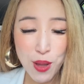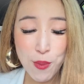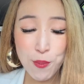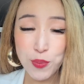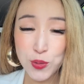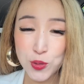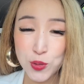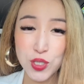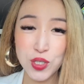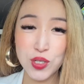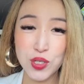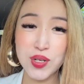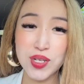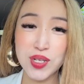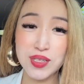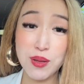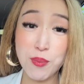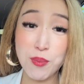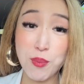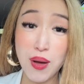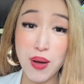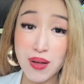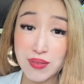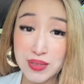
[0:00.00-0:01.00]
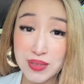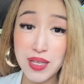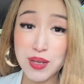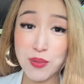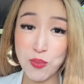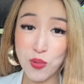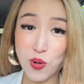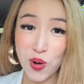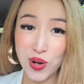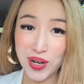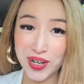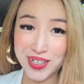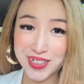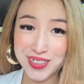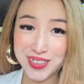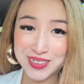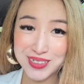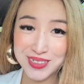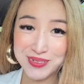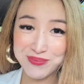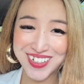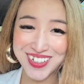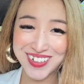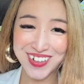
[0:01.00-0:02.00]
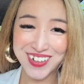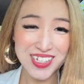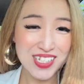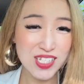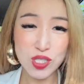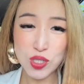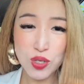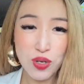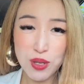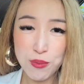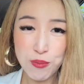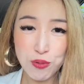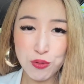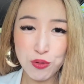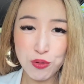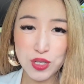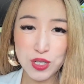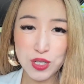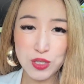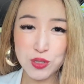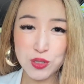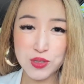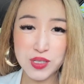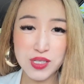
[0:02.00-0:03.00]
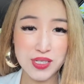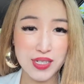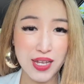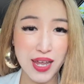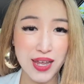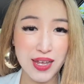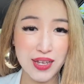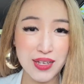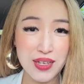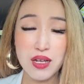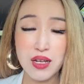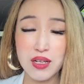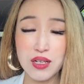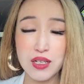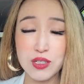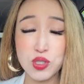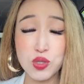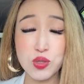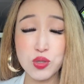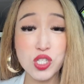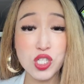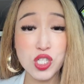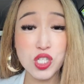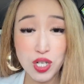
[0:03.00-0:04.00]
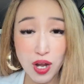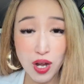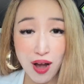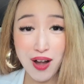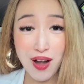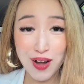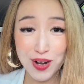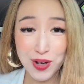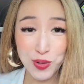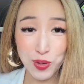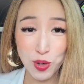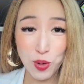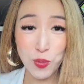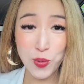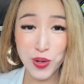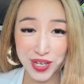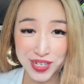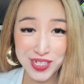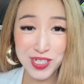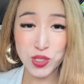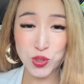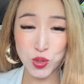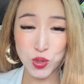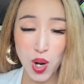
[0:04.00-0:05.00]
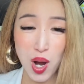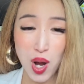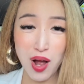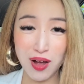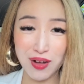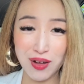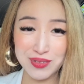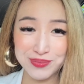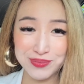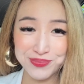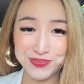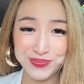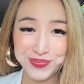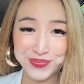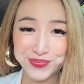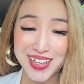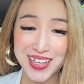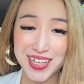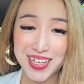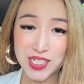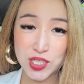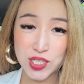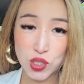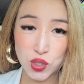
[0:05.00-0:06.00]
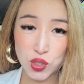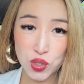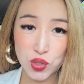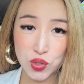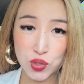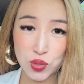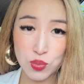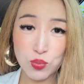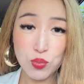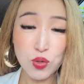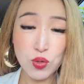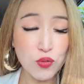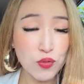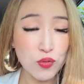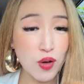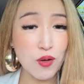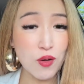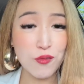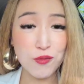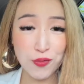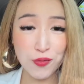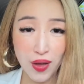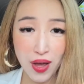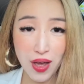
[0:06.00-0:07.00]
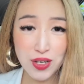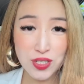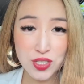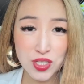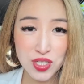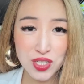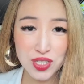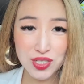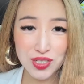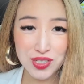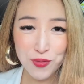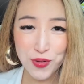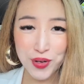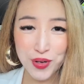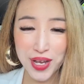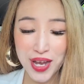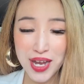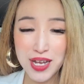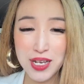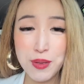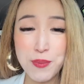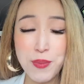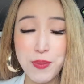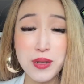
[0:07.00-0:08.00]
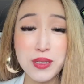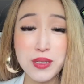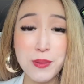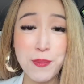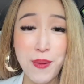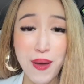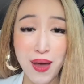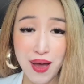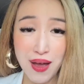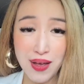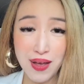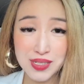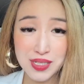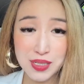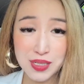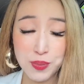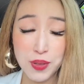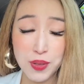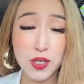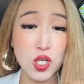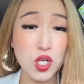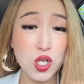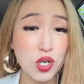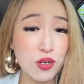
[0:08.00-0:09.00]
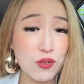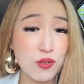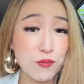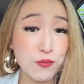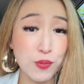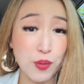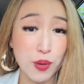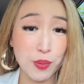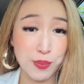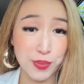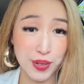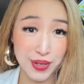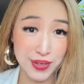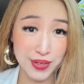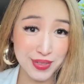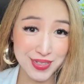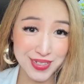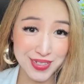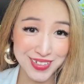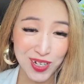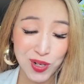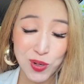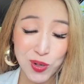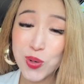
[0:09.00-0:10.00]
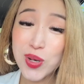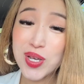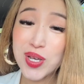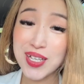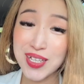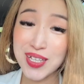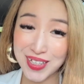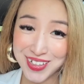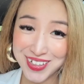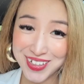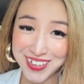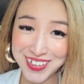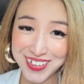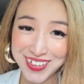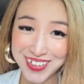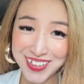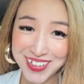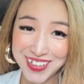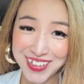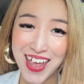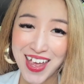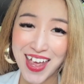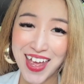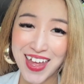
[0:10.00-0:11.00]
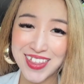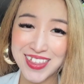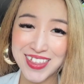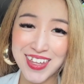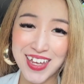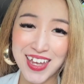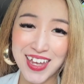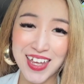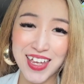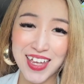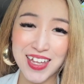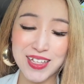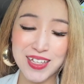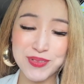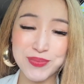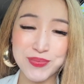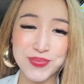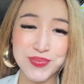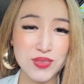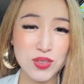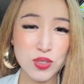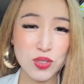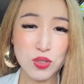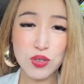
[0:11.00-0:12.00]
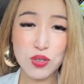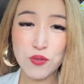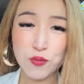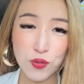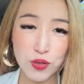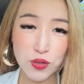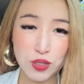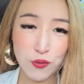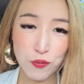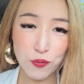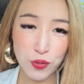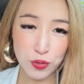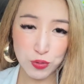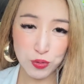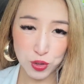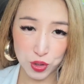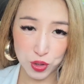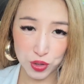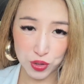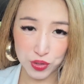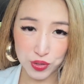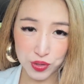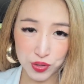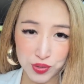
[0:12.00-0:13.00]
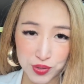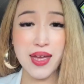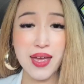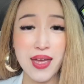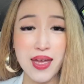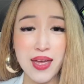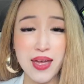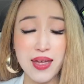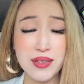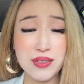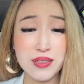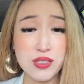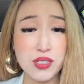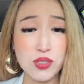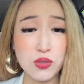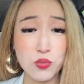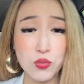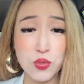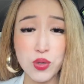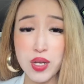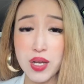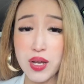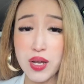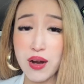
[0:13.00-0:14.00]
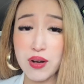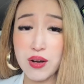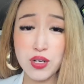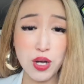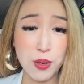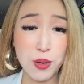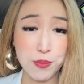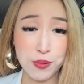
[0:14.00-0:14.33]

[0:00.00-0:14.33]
particularly in the Monday morning, it's so important to start your week strong, is to move on fast, forget about the past, but learn from it quickly, and then look for the future. And we are not